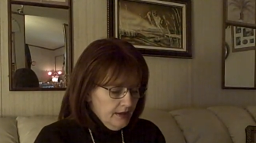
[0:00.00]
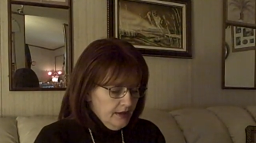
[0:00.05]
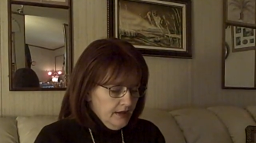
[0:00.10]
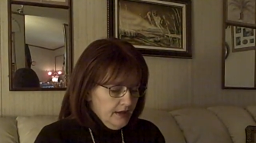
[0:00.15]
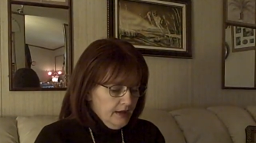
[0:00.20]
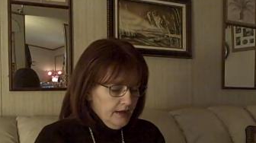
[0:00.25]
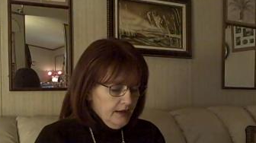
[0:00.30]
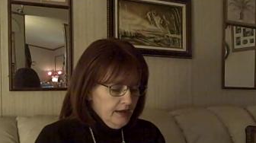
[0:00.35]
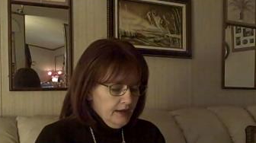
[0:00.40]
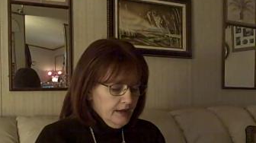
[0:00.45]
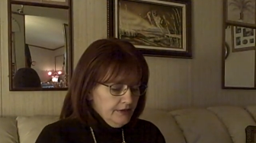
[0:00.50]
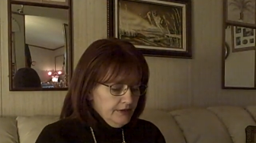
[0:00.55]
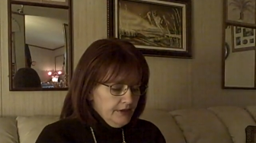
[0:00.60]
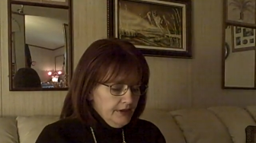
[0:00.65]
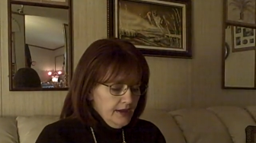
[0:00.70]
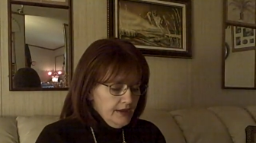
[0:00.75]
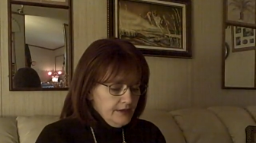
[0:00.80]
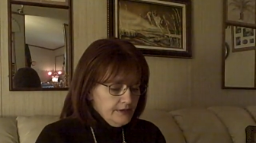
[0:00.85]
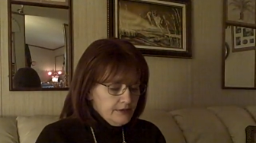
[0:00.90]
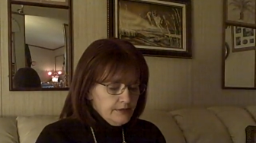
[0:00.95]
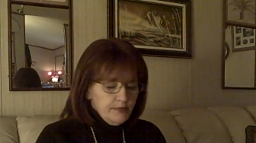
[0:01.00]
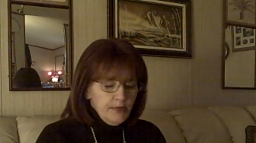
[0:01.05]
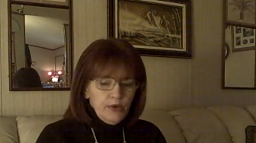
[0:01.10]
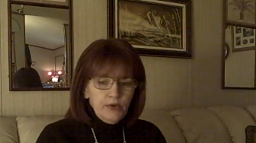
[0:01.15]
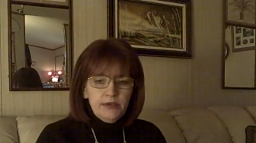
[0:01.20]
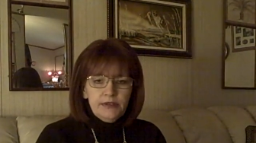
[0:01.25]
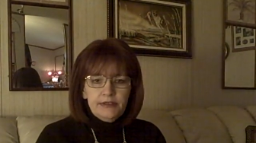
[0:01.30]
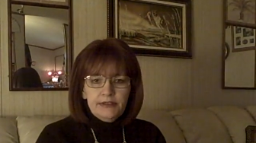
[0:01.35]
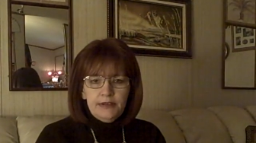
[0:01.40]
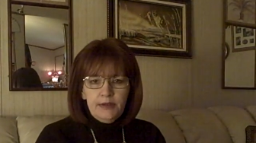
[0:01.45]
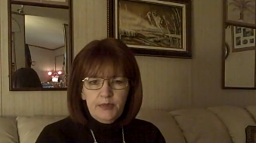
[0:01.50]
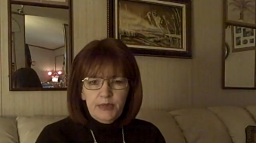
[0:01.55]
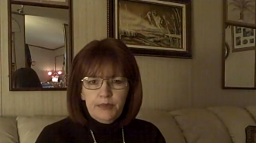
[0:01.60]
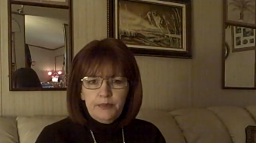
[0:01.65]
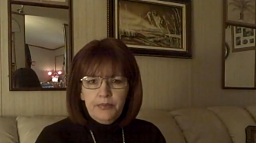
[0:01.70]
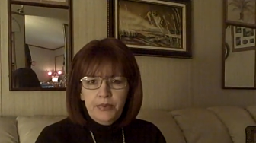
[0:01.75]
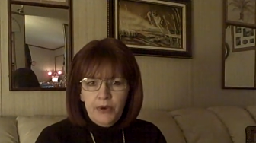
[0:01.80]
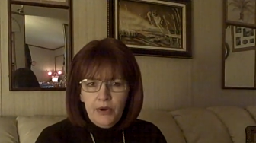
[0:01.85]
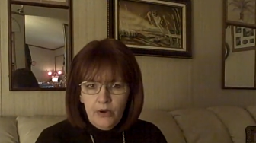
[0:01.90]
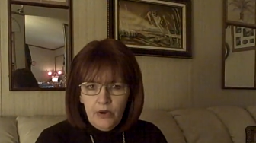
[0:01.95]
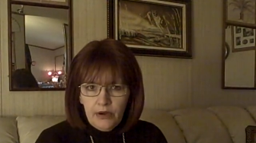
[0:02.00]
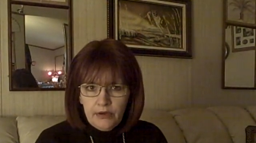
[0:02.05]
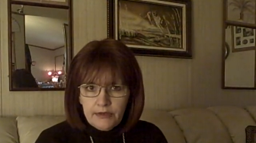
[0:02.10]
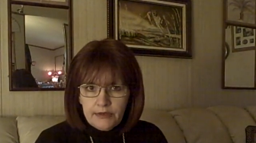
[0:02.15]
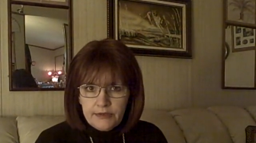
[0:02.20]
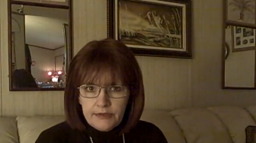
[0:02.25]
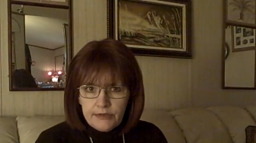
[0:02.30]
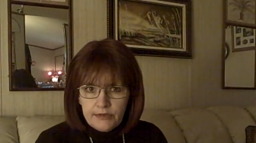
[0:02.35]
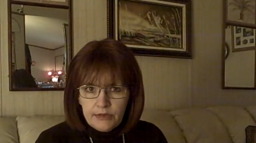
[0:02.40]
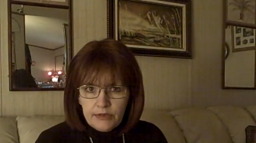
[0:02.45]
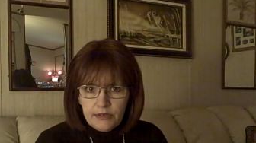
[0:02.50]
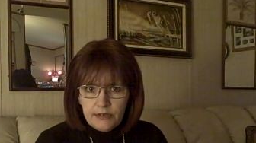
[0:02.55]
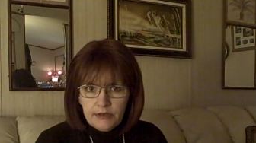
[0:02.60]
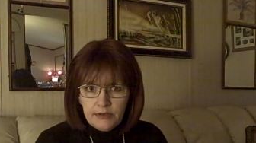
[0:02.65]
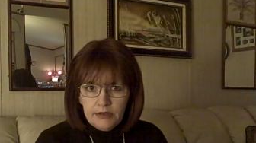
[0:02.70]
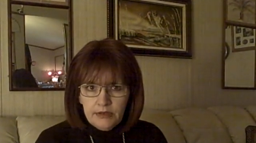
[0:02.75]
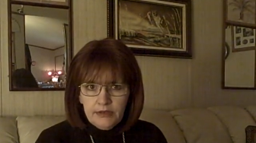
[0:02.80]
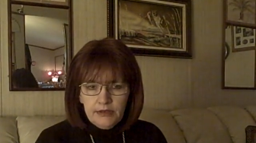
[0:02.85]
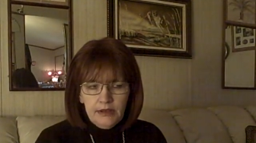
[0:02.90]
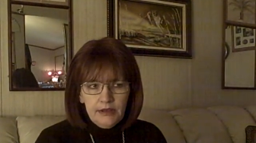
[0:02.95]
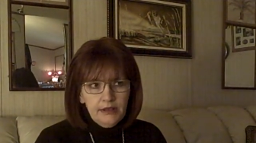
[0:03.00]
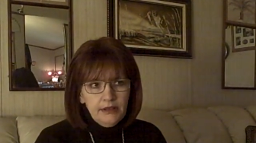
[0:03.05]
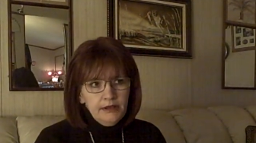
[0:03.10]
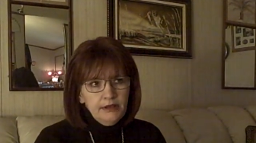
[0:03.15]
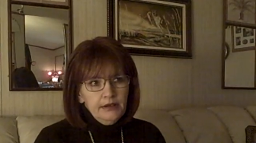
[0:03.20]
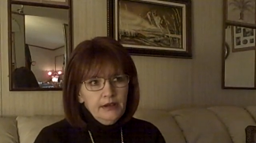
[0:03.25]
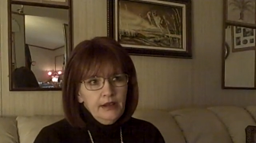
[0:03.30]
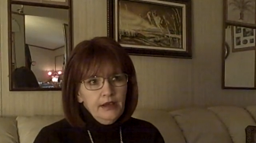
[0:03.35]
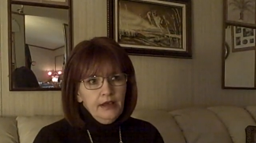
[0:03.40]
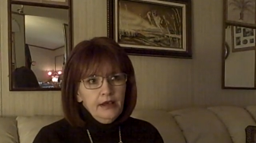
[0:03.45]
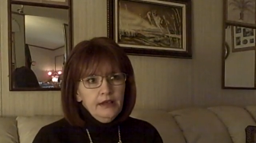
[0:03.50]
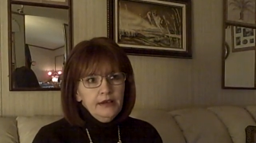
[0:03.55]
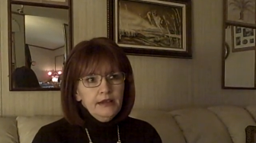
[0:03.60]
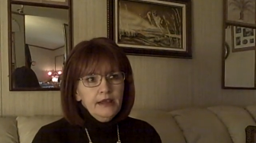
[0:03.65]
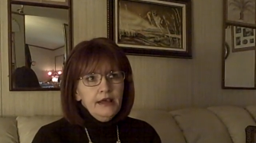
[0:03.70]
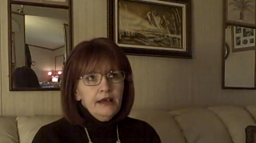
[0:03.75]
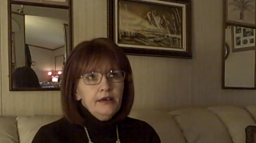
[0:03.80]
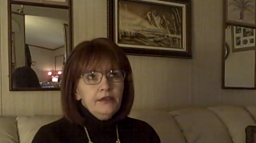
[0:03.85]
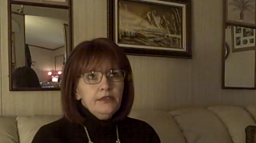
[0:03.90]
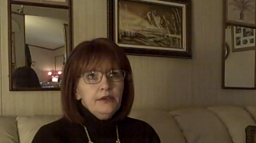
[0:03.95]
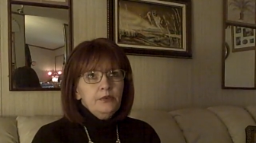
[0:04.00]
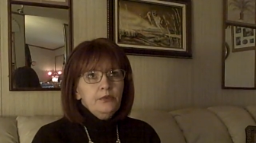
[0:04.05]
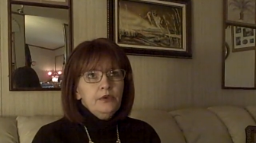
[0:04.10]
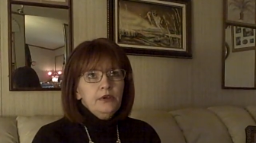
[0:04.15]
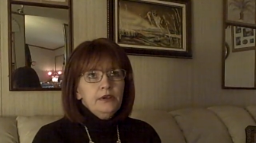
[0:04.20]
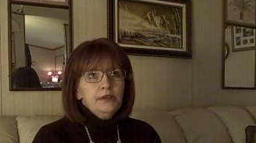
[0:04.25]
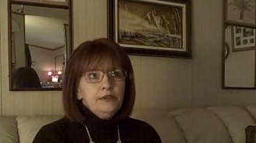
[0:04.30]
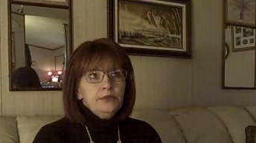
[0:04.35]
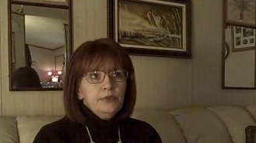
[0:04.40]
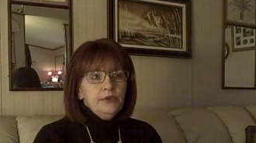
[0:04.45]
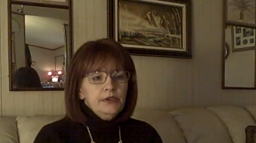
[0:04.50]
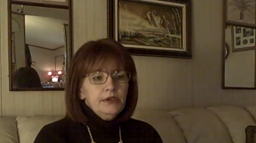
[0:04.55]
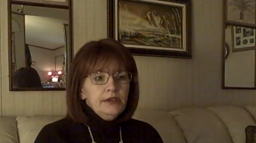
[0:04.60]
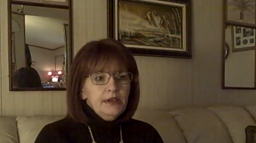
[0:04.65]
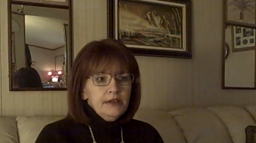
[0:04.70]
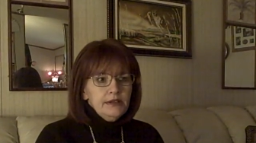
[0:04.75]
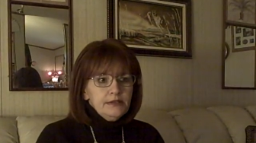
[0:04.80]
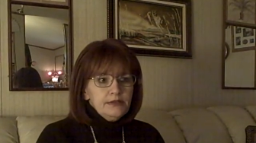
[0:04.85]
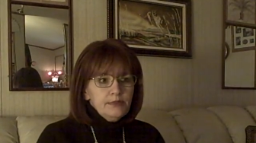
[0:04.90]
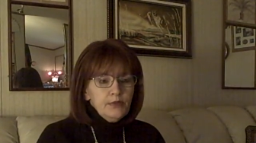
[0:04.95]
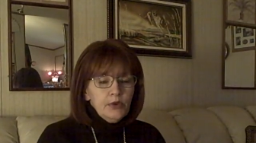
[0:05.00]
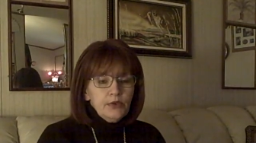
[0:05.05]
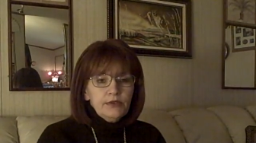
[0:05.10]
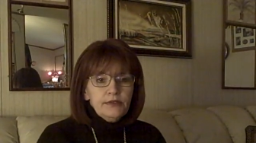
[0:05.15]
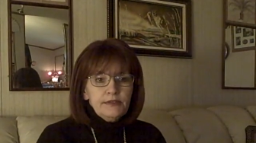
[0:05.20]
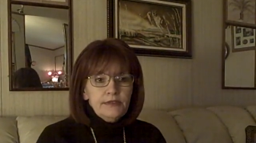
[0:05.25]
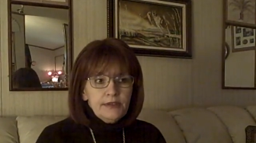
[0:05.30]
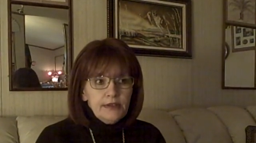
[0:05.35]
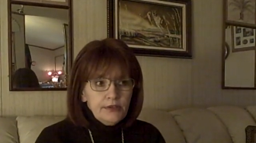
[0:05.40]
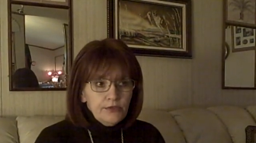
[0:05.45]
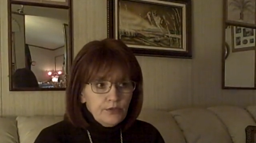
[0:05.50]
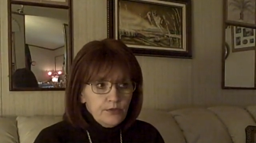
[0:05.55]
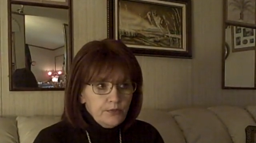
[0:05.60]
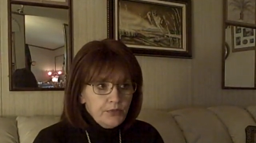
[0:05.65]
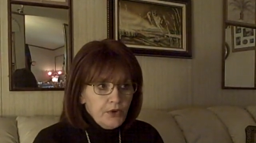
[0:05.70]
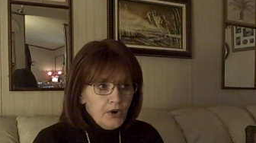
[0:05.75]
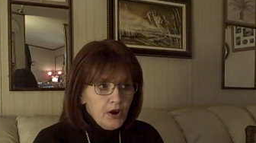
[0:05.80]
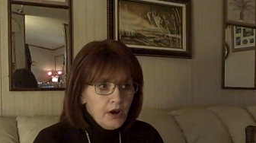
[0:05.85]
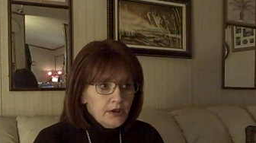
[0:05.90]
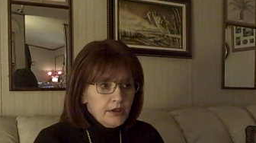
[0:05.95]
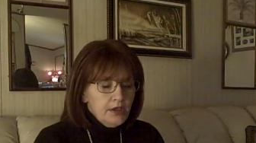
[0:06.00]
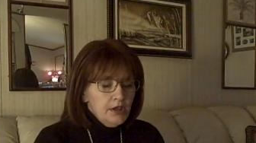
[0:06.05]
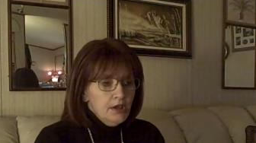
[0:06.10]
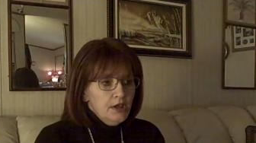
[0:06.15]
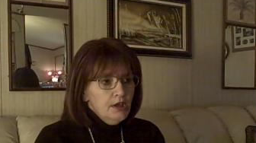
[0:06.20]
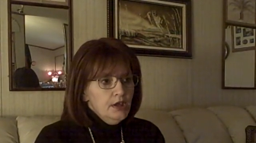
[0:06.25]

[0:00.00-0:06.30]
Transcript: Uh, you can't smoke in some of the parks. and uh, now they want it to where you can't smoke in Central Park.